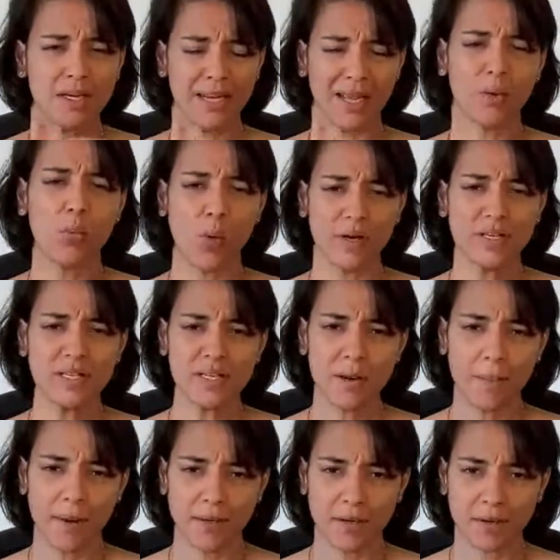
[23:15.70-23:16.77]
Take one
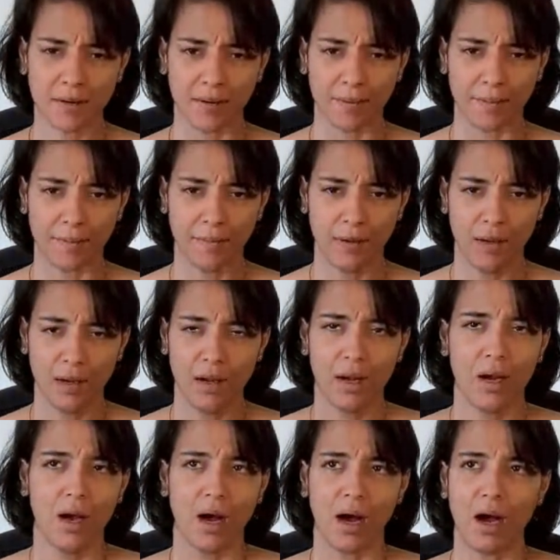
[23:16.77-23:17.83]
step at a time.
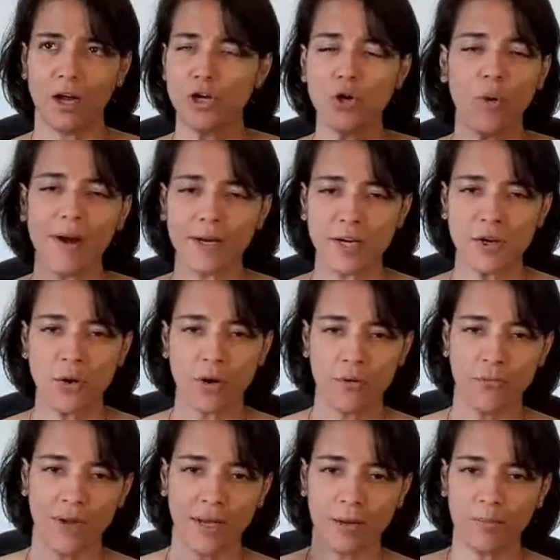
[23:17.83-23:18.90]
No, I did
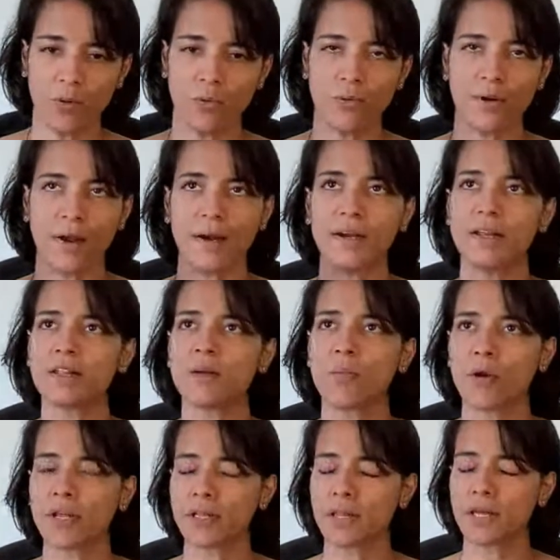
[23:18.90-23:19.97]
not wake up overnight in the
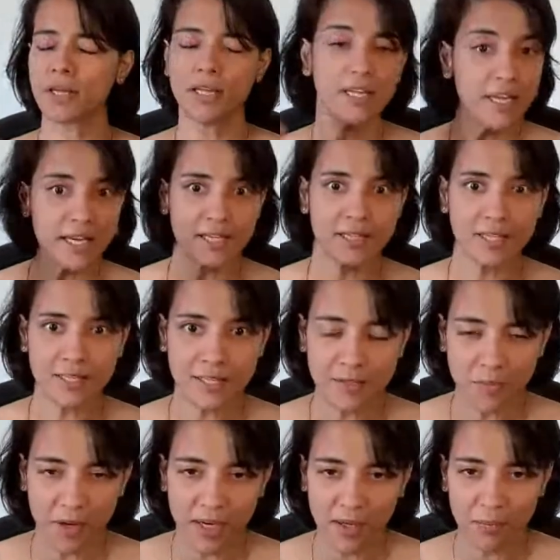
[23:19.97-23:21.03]
morning thinking, yes, this
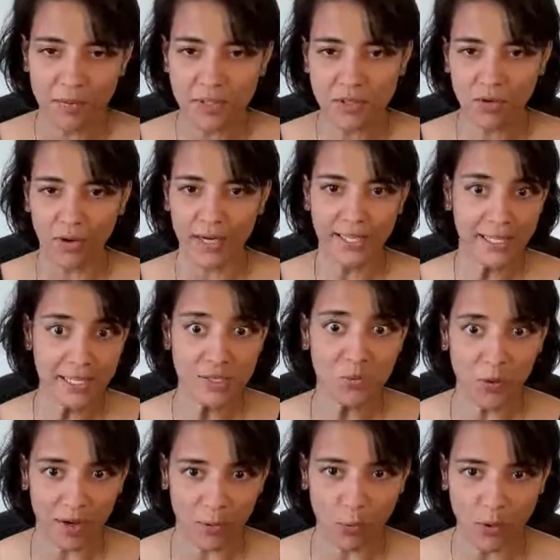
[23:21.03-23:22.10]
is my deepest calling, this
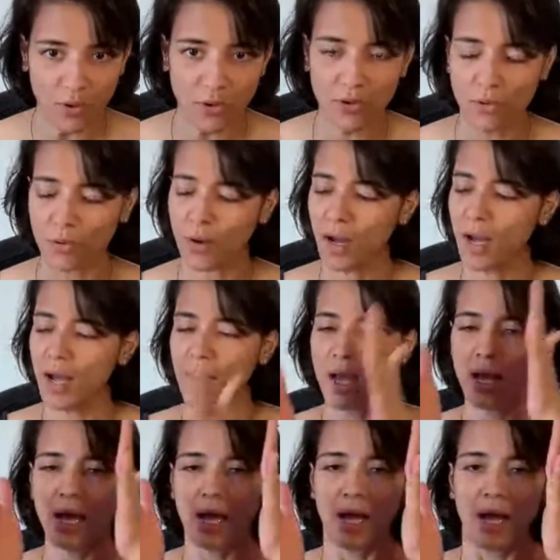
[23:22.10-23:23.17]
is what I want to do.
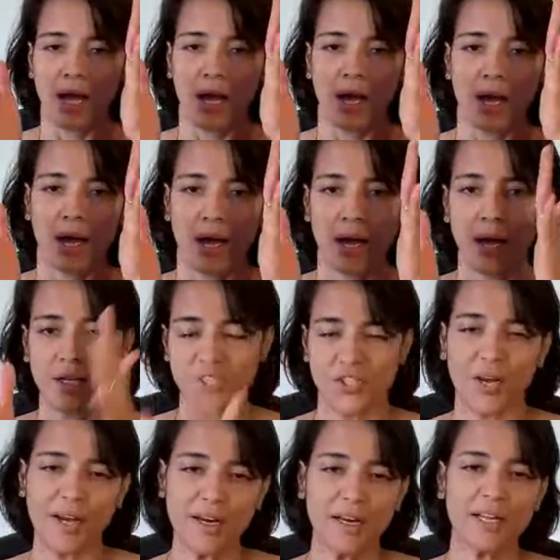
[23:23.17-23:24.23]

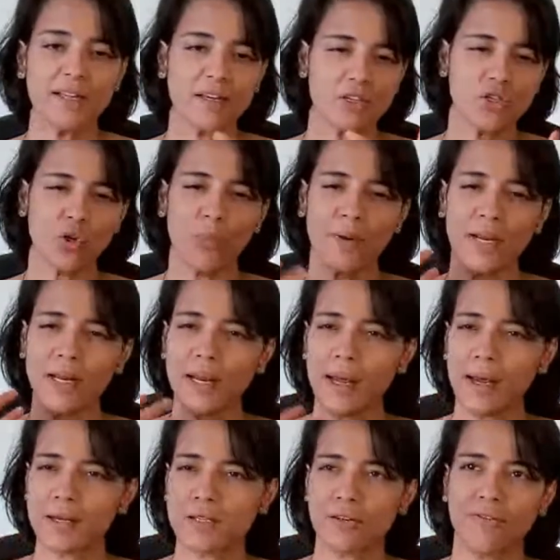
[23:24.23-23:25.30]
Generally, there are so many
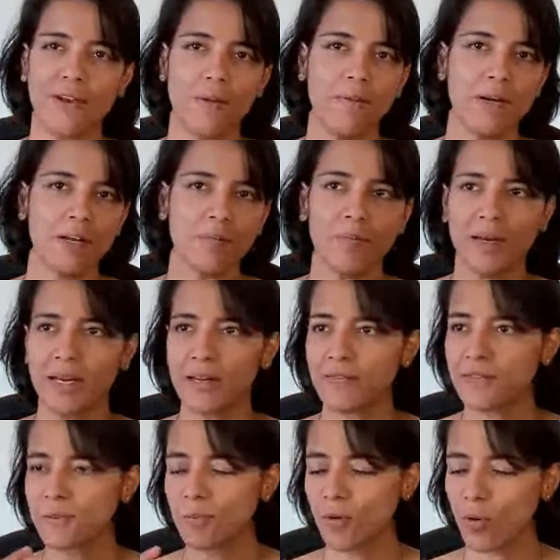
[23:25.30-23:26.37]
layers of limiting
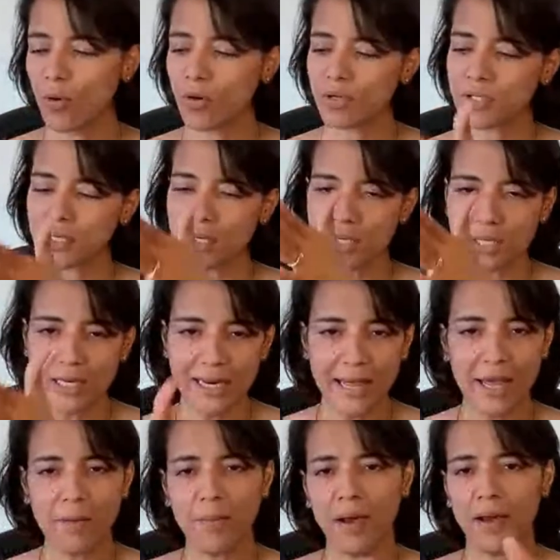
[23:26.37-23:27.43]
beliefs, blocks,
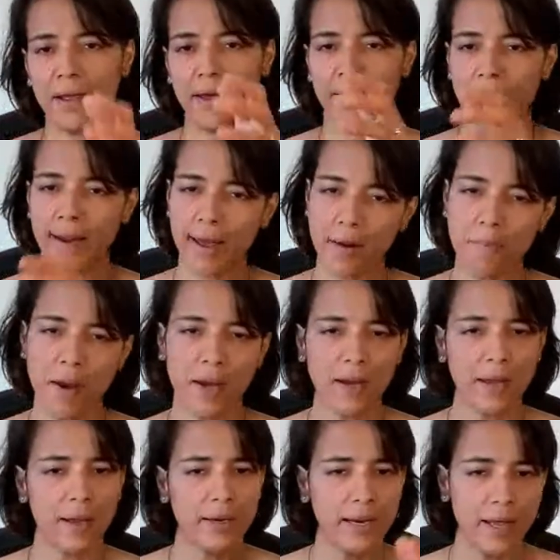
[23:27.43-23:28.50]
layer by layer, layer by
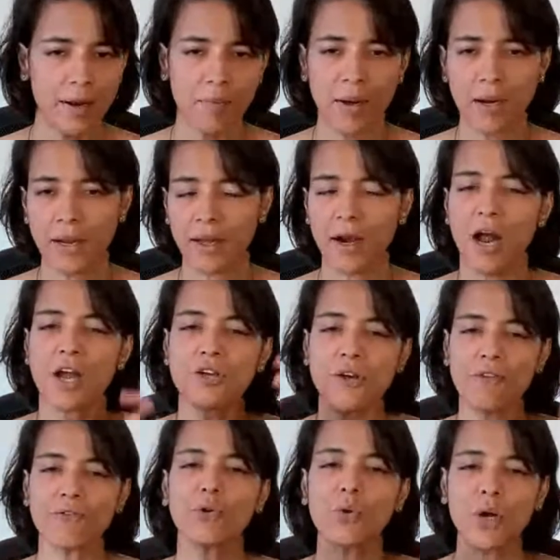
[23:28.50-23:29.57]
layer, layer by layer.
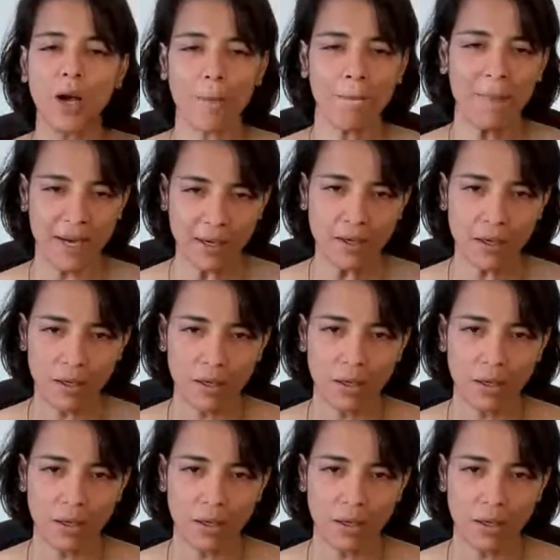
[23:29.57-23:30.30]
You have to commit